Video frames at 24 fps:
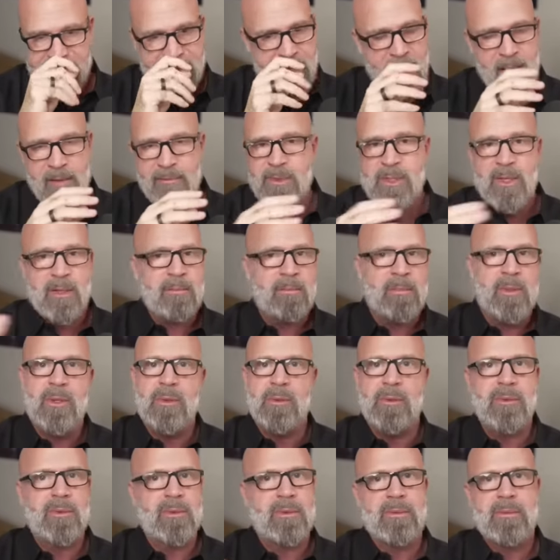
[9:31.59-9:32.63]
I've done
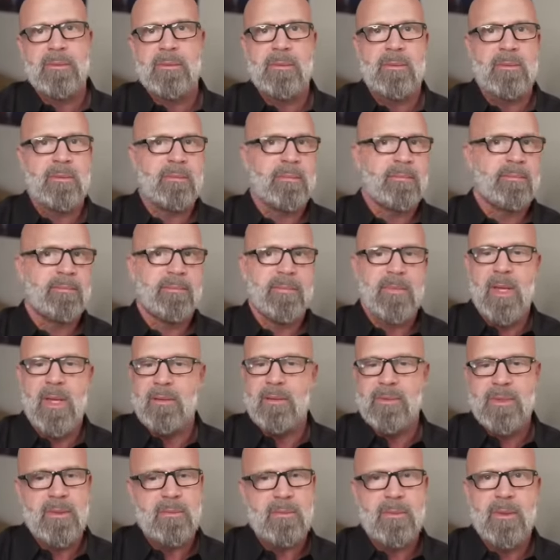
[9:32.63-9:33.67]
both.
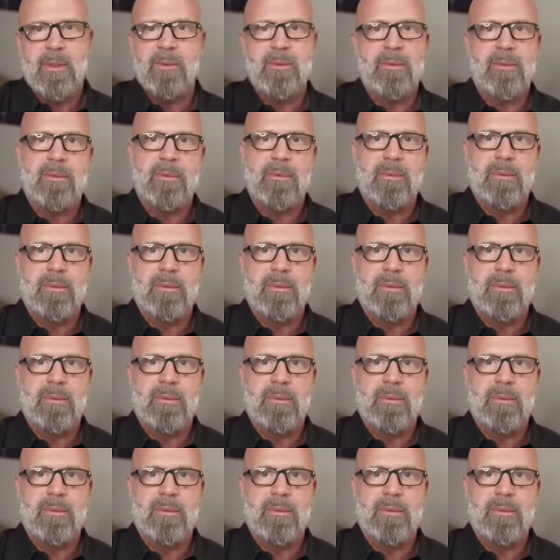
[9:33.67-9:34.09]
I've done both.